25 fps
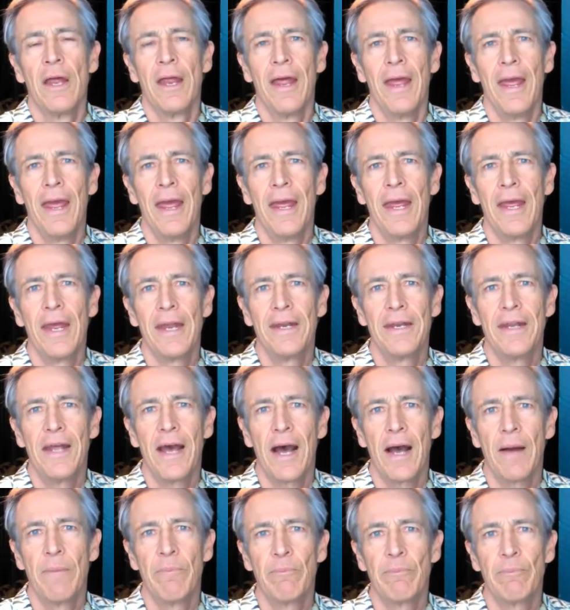And
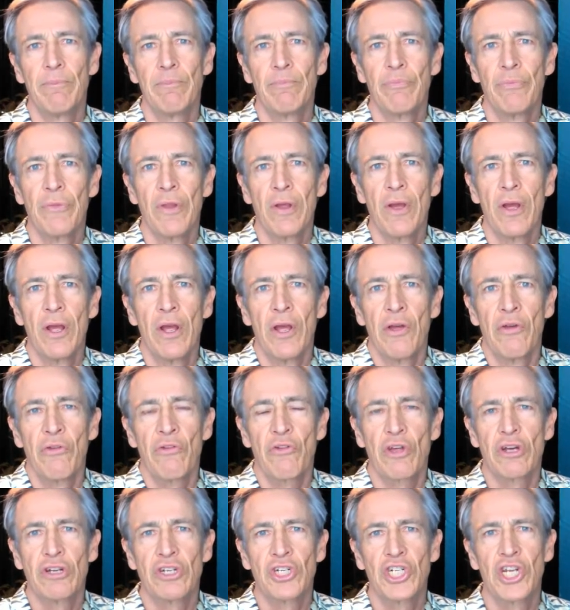
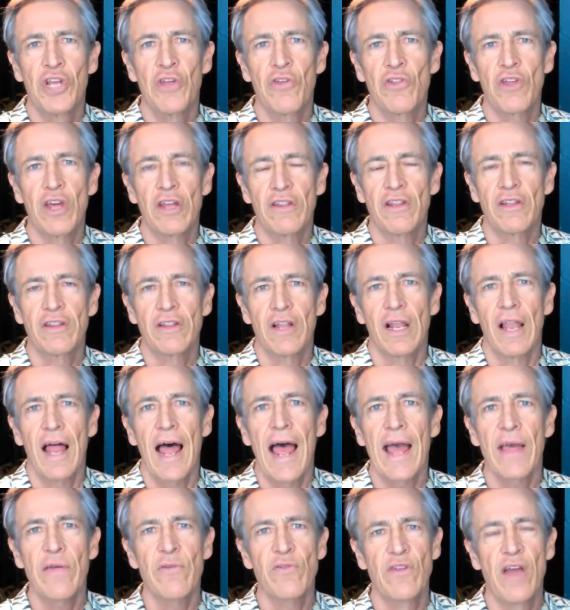so she said that the
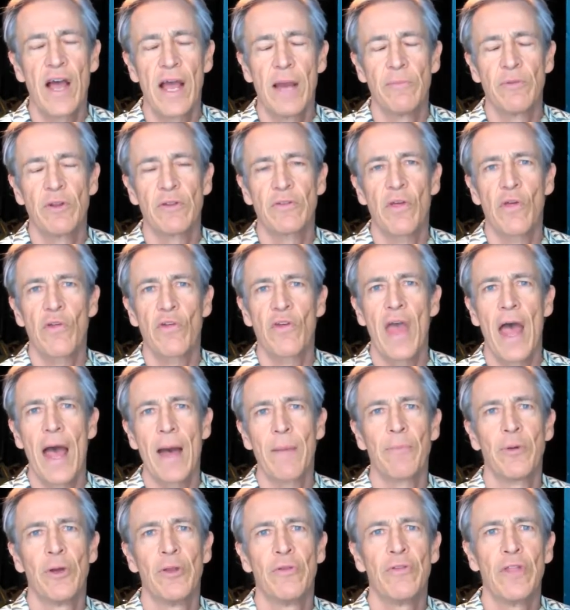last time that this
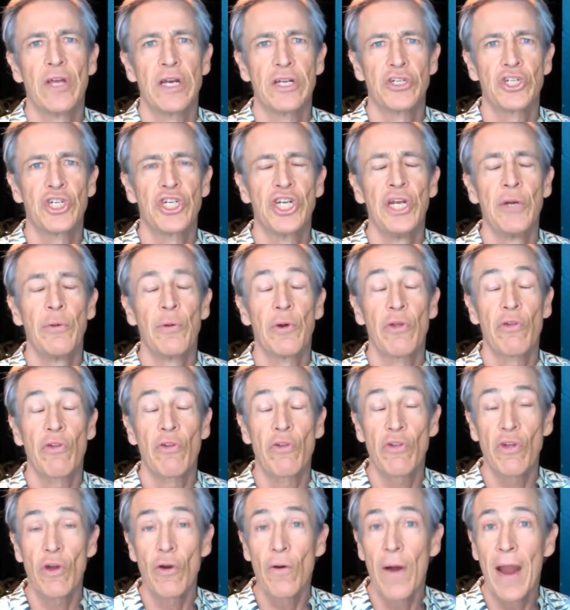happened, that she was
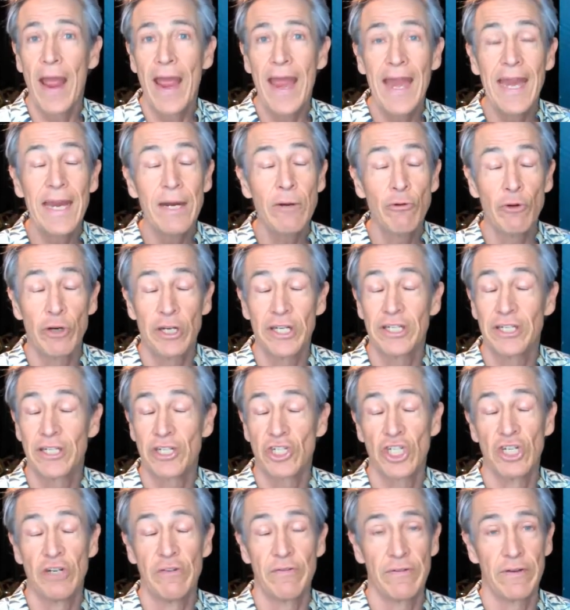so angry that
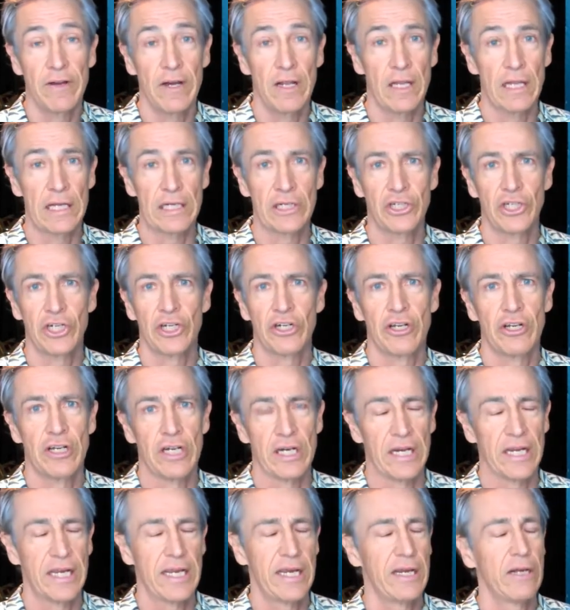she felt like she could
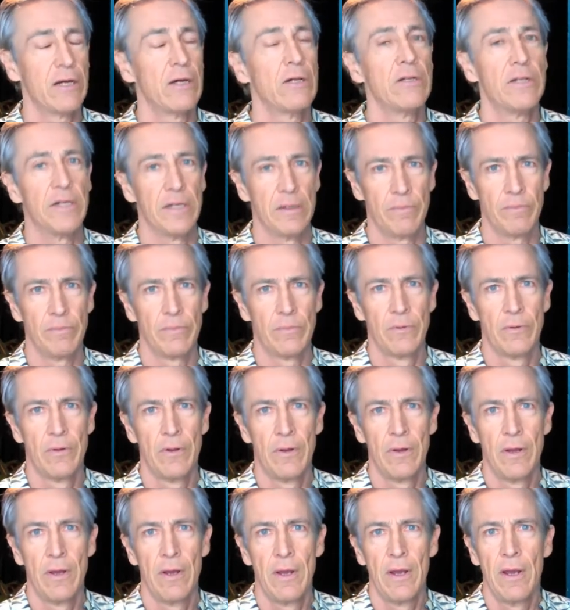have killed him.
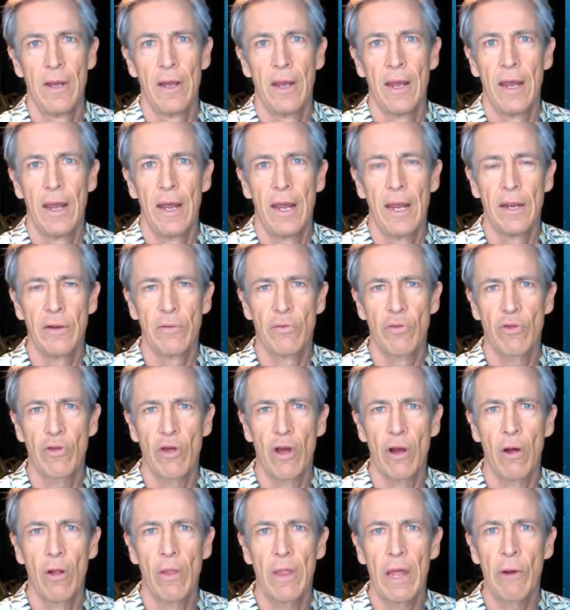And
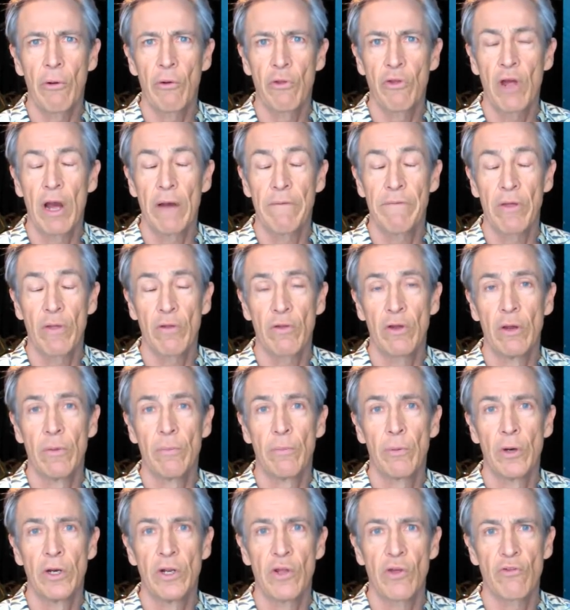so that was obviously a
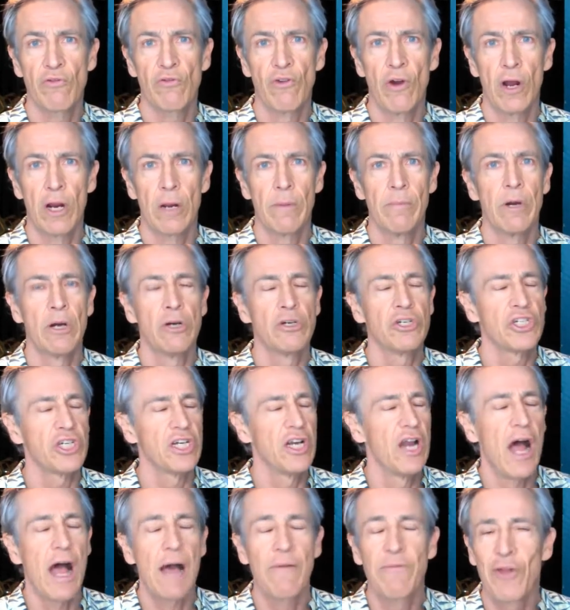pretty strong
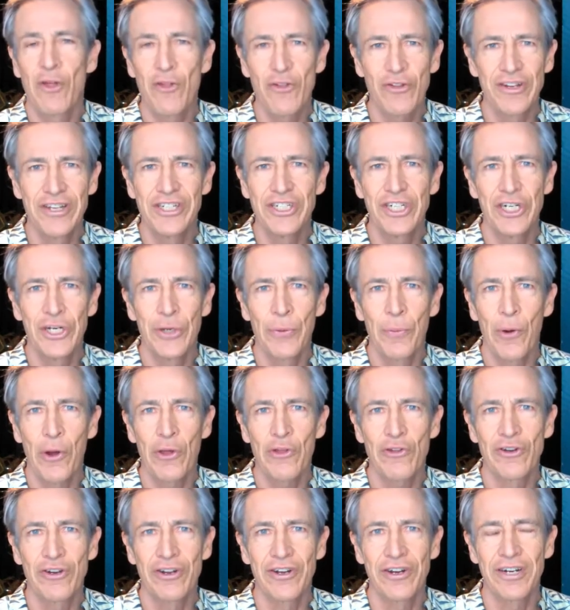emotion. Obviously, she
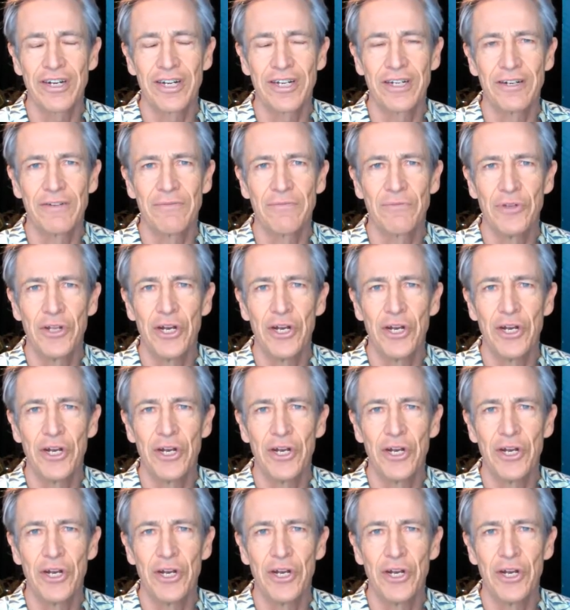wasn't going to